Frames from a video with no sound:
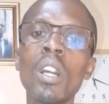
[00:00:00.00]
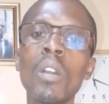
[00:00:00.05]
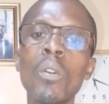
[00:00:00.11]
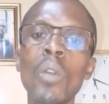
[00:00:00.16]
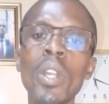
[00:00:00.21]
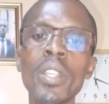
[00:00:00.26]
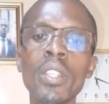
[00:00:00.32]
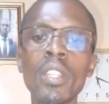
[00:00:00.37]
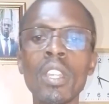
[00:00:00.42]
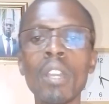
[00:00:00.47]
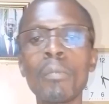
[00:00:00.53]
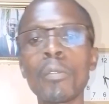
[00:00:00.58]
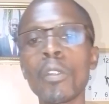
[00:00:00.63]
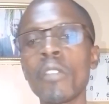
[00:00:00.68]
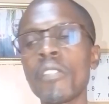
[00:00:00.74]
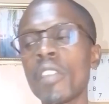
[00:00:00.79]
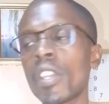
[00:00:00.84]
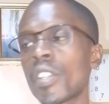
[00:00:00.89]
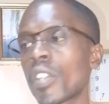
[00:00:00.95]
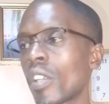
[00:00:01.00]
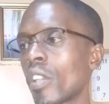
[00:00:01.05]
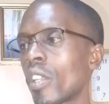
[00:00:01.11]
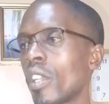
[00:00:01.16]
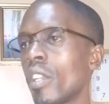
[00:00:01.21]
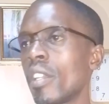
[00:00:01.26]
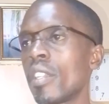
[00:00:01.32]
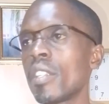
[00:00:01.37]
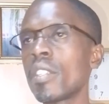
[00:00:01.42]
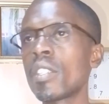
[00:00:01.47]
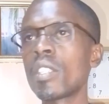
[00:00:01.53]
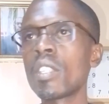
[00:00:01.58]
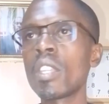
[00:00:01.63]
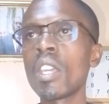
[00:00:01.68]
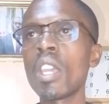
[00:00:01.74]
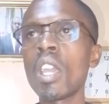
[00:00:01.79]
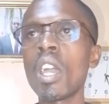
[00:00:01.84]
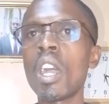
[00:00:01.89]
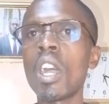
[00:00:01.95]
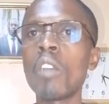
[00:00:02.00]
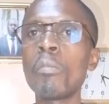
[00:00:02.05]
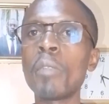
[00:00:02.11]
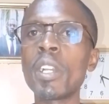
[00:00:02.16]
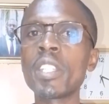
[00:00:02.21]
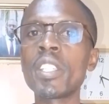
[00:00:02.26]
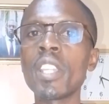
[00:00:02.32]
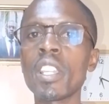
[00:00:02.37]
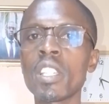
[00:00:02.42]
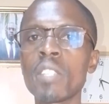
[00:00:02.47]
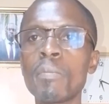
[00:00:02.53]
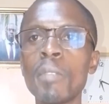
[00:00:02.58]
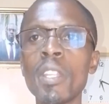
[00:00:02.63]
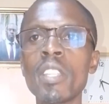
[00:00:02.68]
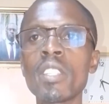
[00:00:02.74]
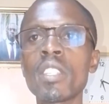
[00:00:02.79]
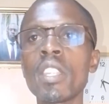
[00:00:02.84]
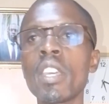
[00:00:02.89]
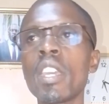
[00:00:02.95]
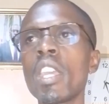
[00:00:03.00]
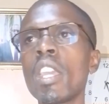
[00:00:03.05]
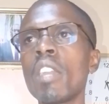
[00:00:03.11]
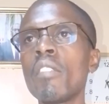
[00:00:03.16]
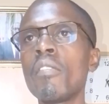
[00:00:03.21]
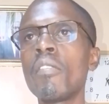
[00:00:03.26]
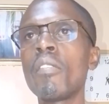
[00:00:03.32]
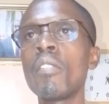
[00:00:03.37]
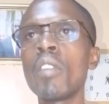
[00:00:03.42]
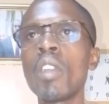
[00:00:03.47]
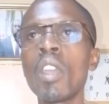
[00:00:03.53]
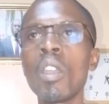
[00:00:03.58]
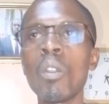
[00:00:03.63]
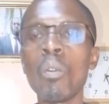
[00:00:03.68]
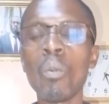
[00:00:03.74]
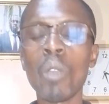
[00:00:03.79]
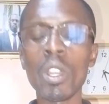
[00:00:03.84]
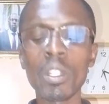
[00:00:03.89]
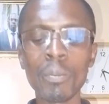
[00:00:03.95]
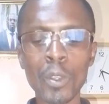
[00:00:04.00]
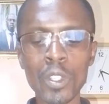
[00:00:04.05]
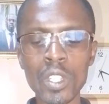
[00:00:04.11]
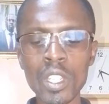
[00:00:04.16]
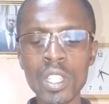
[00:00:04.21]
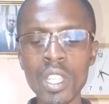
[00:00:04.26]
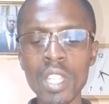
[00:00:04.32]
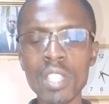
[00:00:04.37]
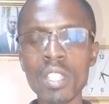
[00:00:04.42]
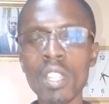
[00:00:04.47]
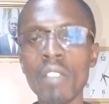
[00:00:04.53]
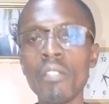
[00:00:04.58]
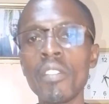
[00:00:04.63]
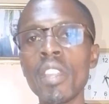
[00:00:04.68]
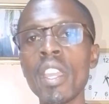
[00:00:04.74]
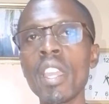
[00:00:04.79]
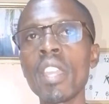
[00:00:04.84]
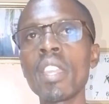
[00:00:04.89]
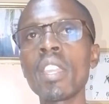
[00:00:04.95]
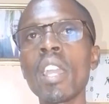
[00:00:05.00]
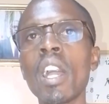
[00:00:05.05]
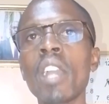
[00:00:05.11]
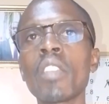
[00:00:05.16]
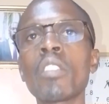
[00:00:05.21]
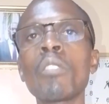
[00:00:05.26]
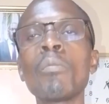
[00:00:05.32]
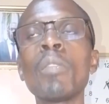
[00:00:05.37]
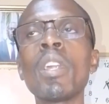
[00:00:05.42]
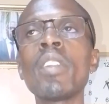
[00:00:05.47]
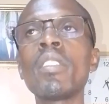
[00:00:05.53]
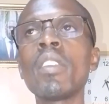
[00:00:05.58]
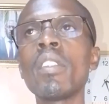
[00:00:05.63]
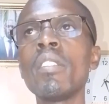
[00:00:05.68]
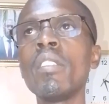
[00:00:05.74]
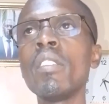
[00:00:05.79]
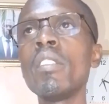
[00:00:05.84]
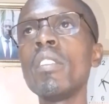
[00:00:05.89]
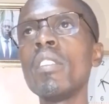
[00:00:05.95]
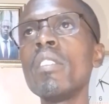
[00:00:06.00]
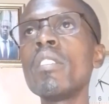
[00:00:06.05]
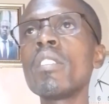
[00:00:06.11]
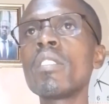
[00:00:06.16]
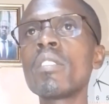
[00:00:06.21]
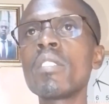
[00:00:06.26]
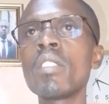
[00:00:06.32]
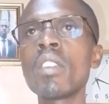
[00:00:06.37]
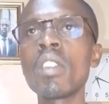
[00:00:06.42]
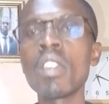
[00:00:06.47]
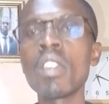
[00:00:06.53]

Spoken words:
what their profession is, how much experience they have, what positions have they accumulated in these